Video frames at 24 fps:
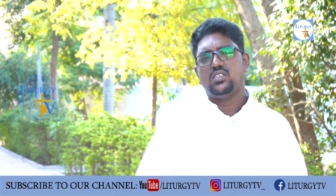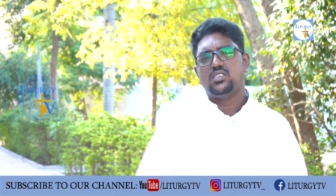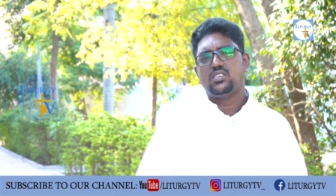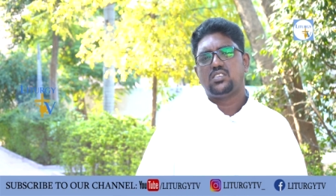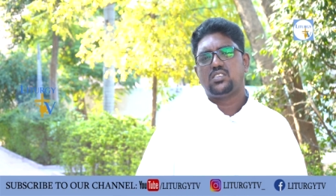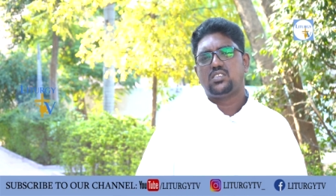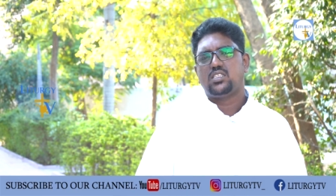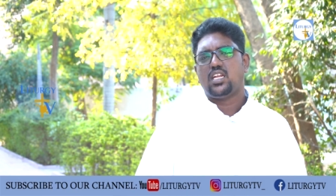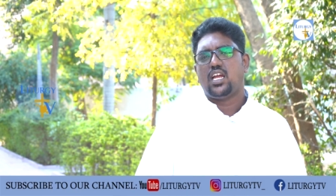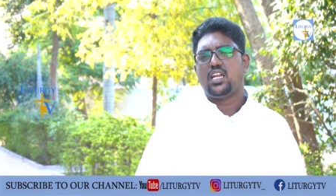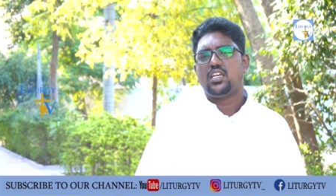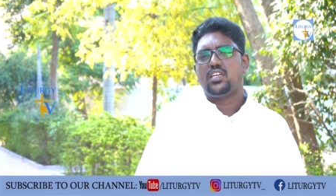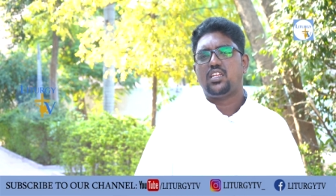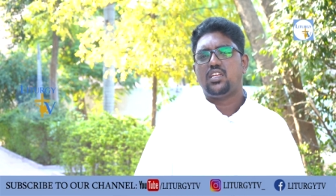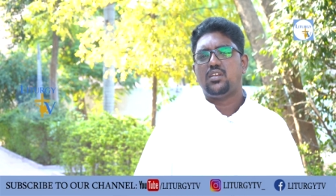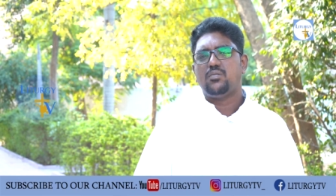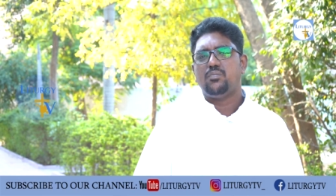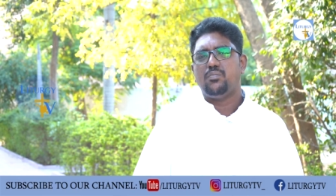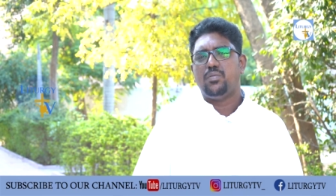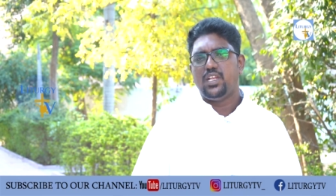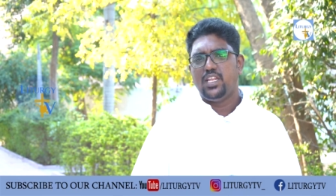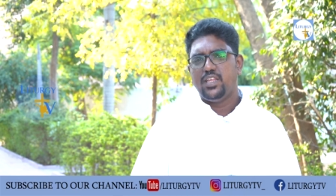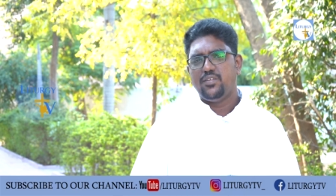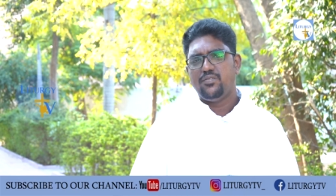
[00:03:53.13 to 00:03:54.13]

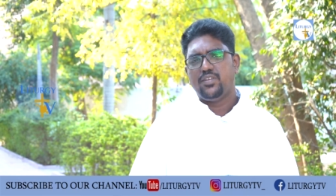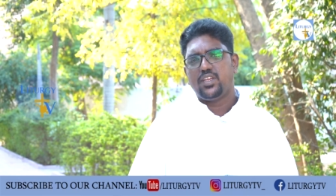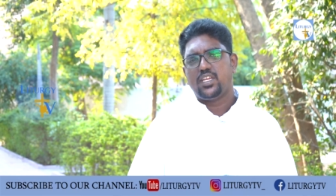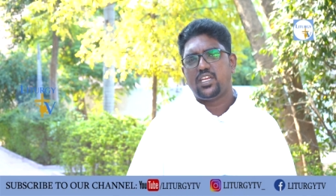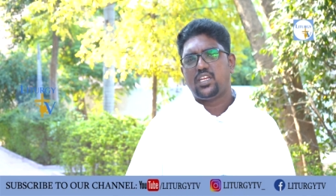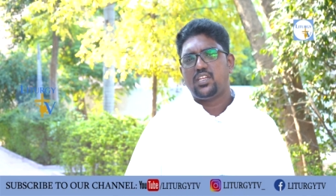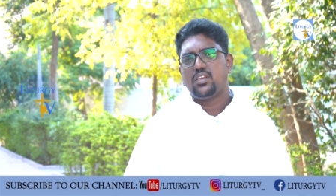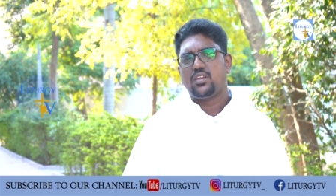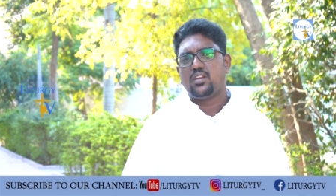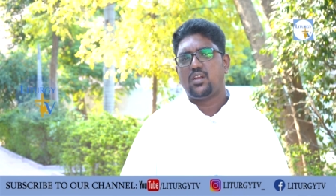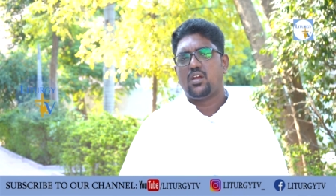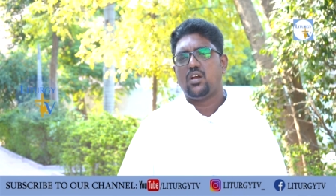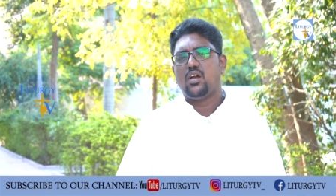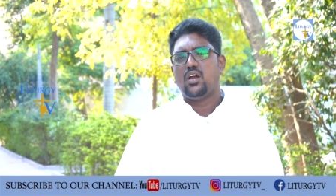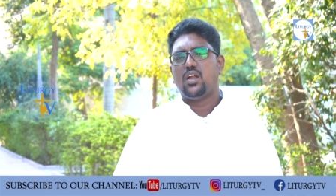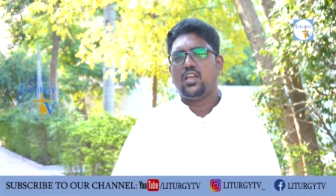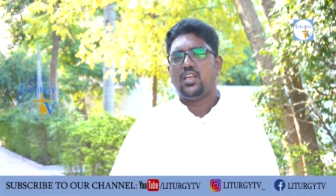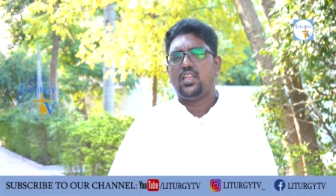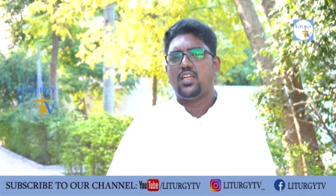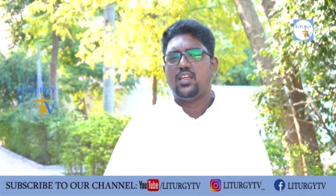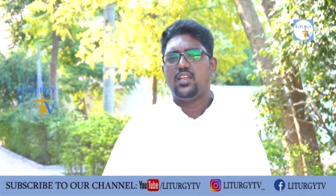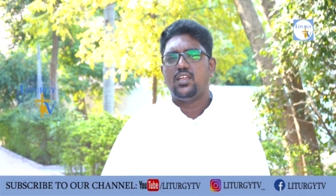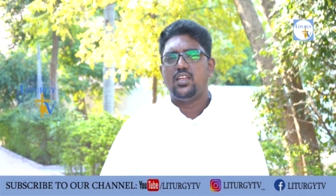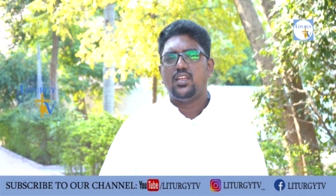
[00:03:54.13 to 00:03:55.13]
started believing in
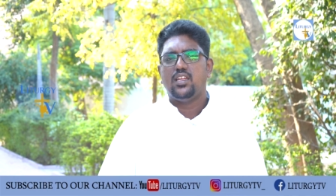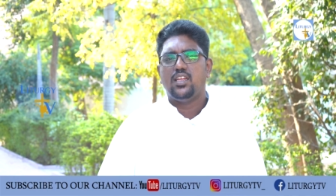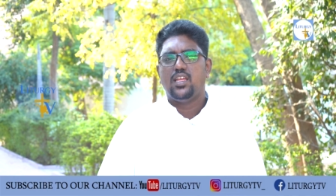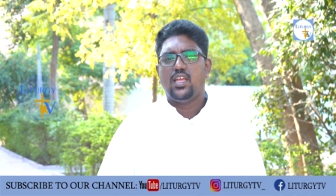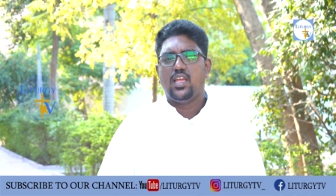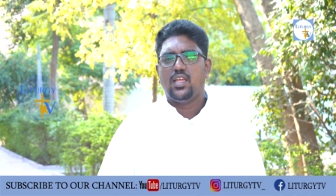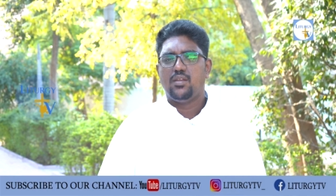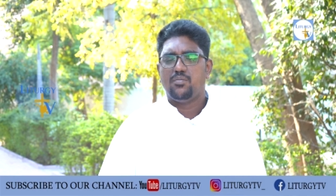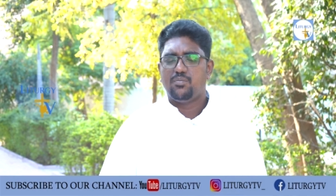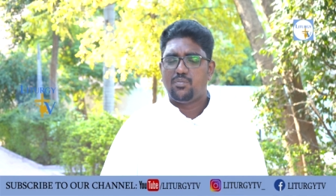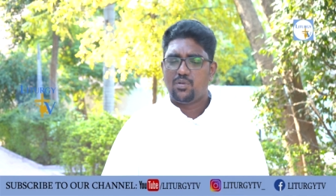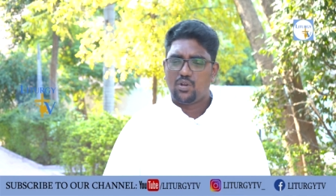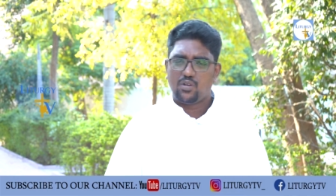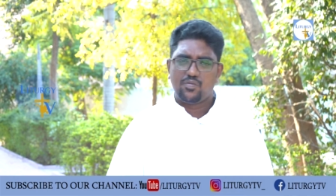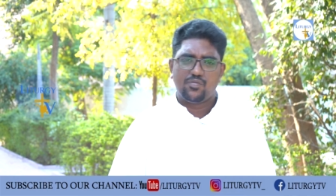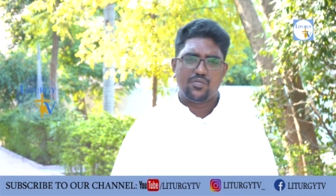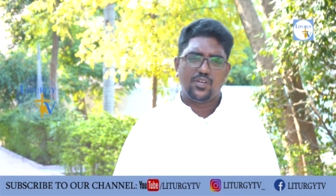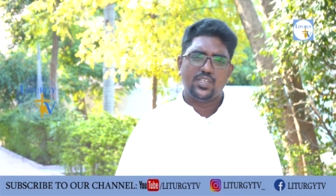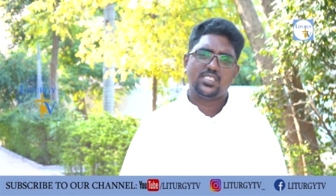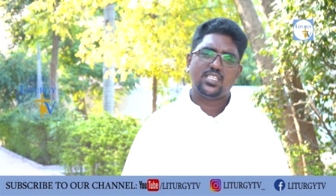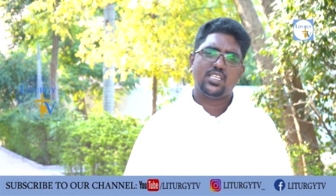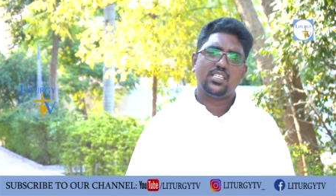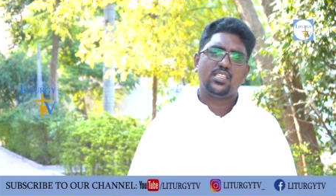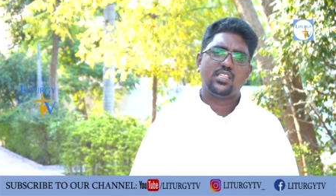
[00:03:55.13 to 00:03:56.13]
God and
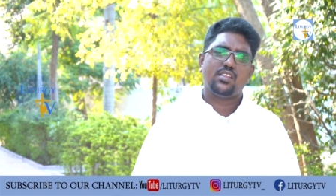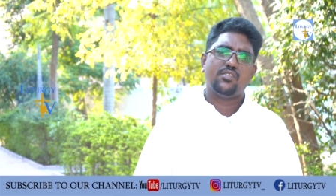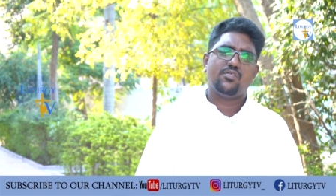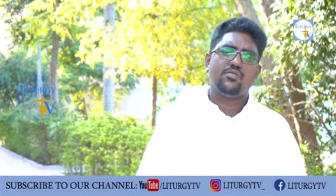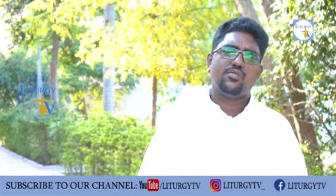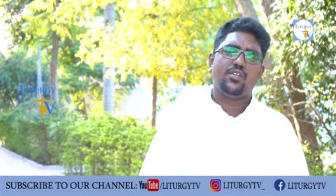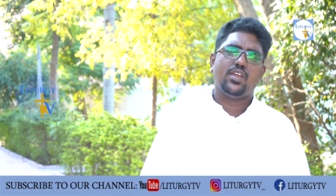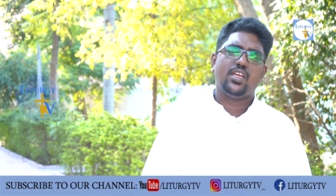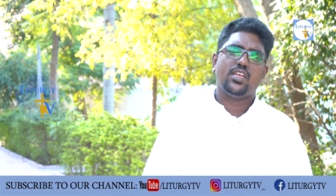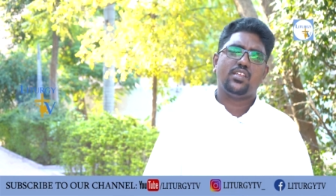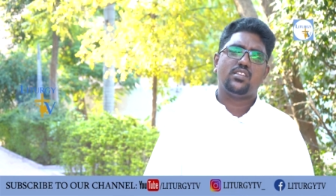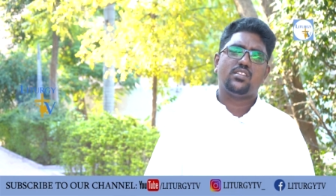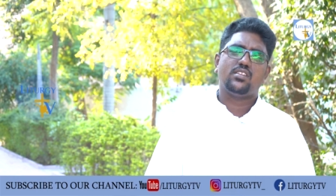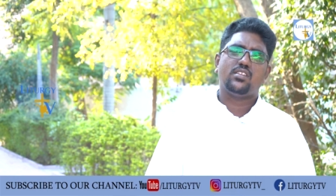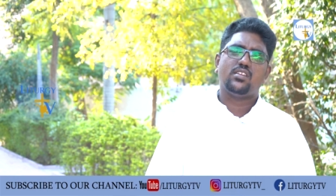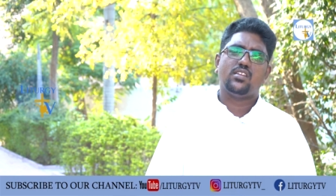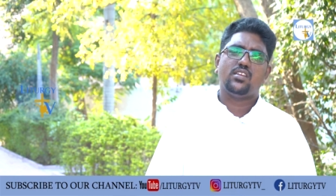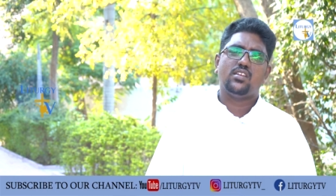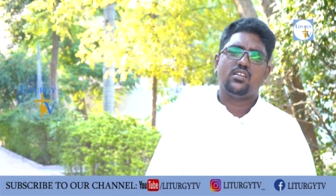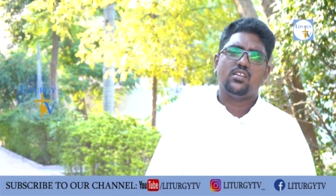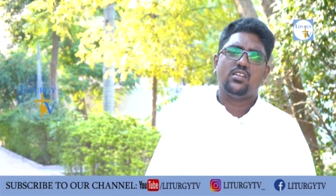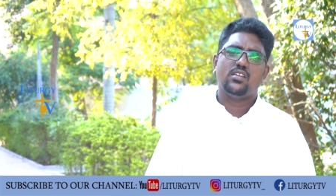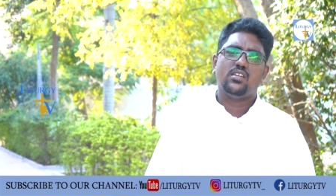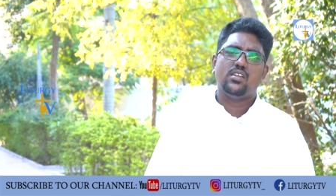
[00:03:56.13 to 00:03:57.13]
professing the faith
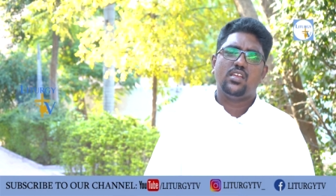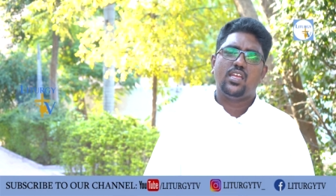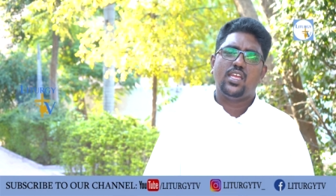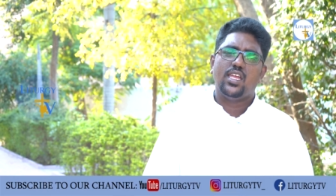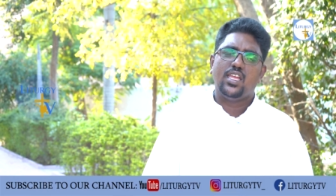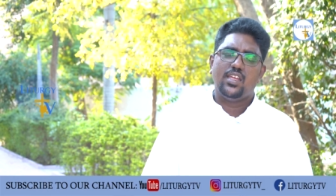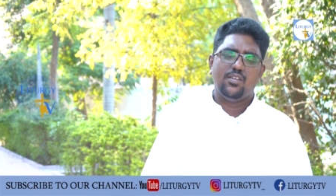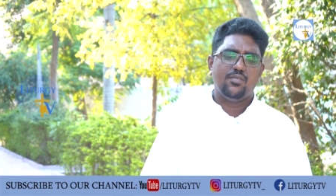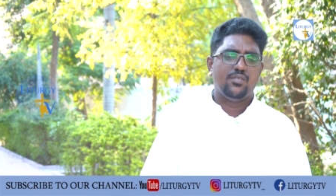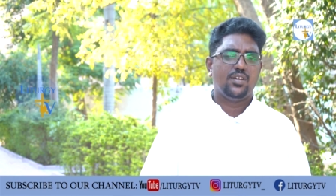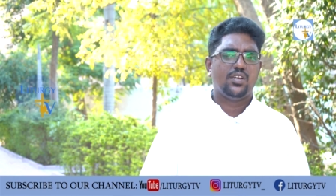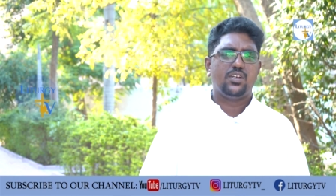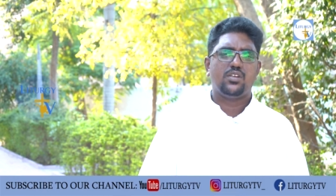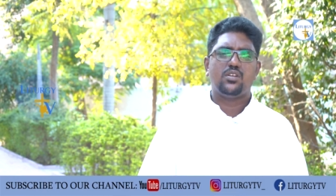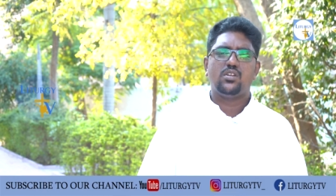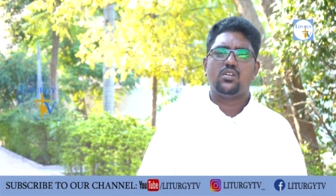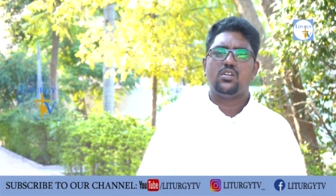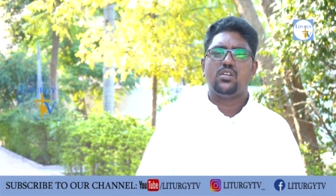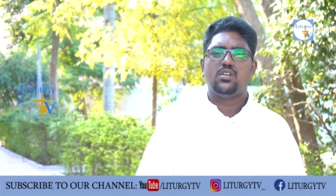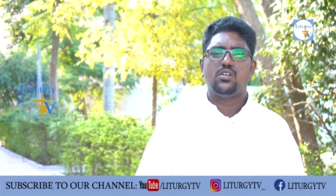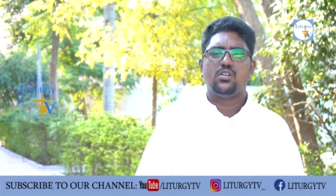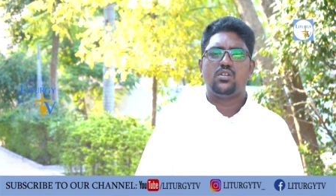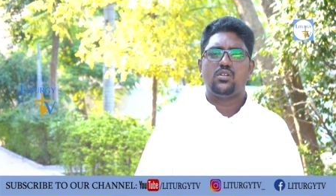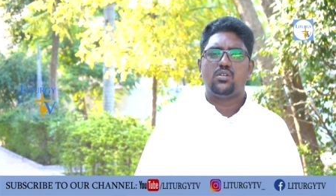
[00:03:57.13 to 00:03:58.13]
even
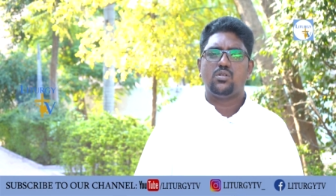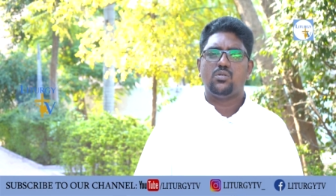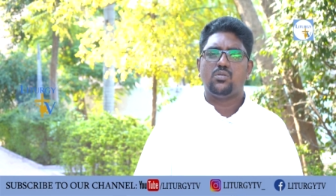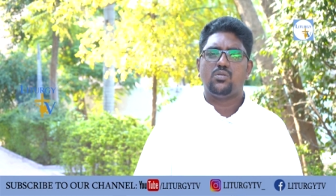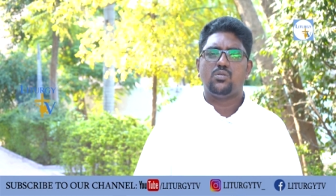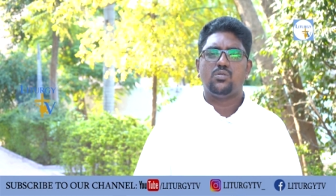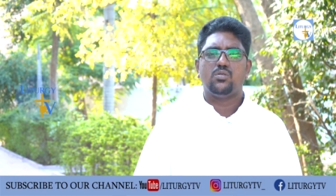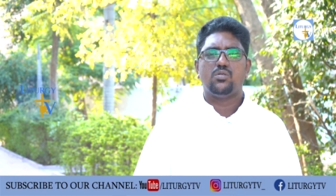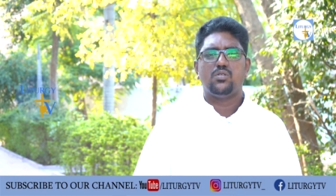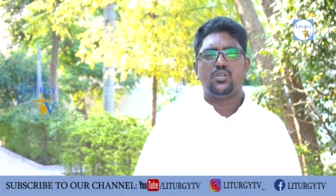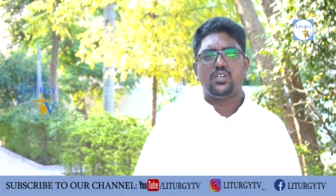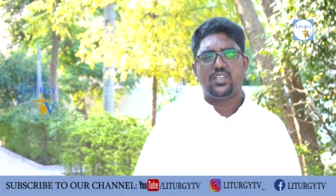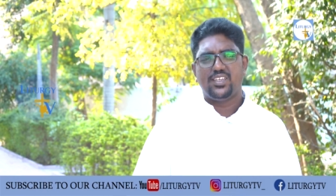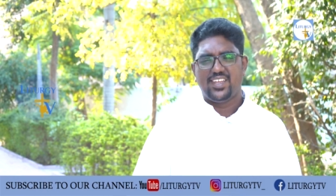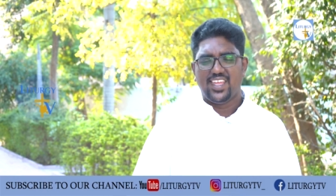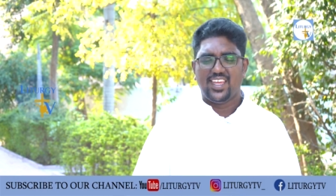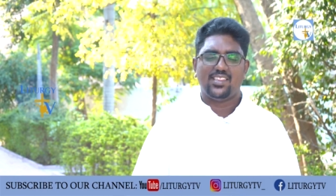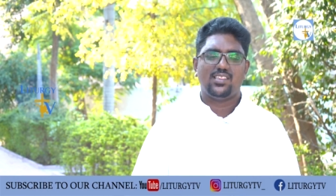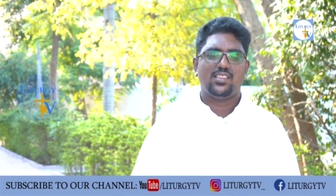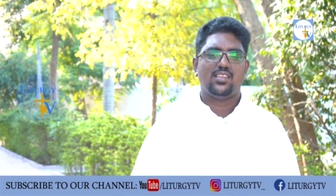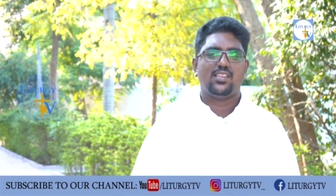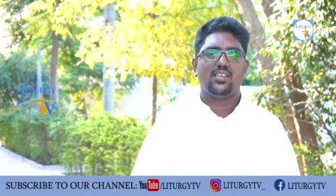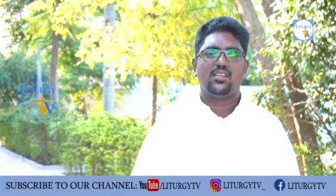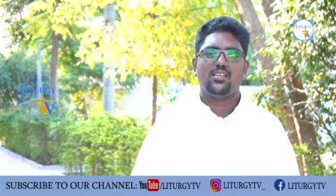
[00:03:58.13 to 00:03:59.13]
to
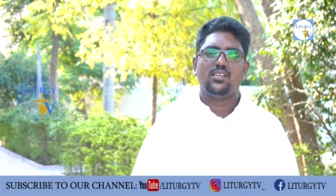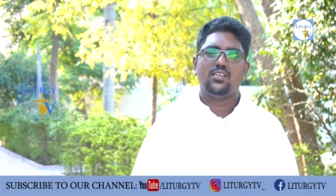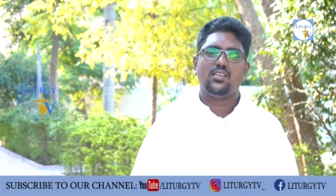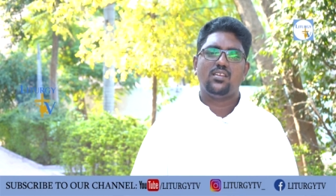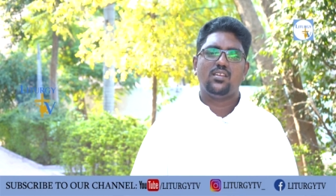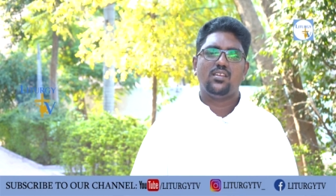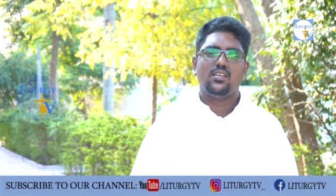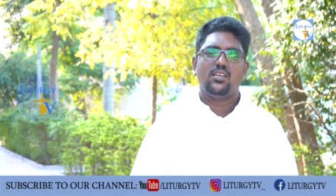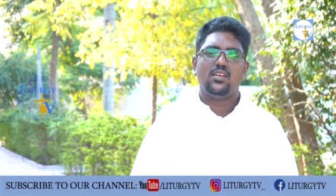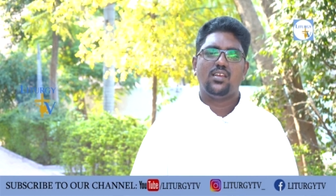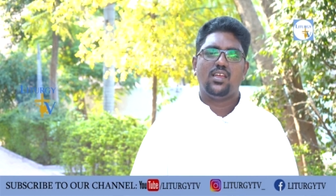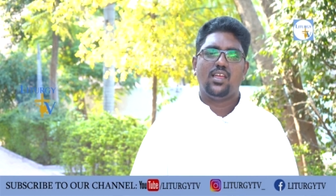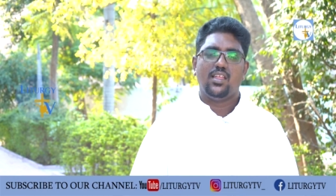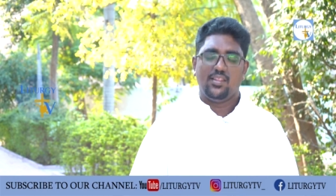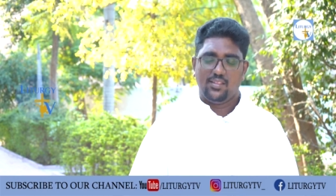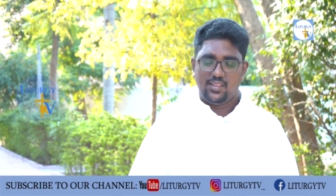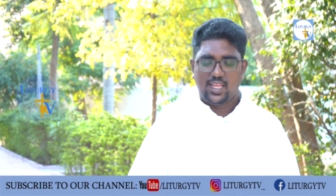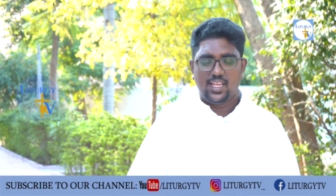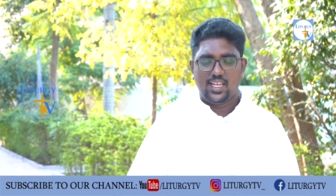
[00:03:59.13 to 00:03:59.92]
death. And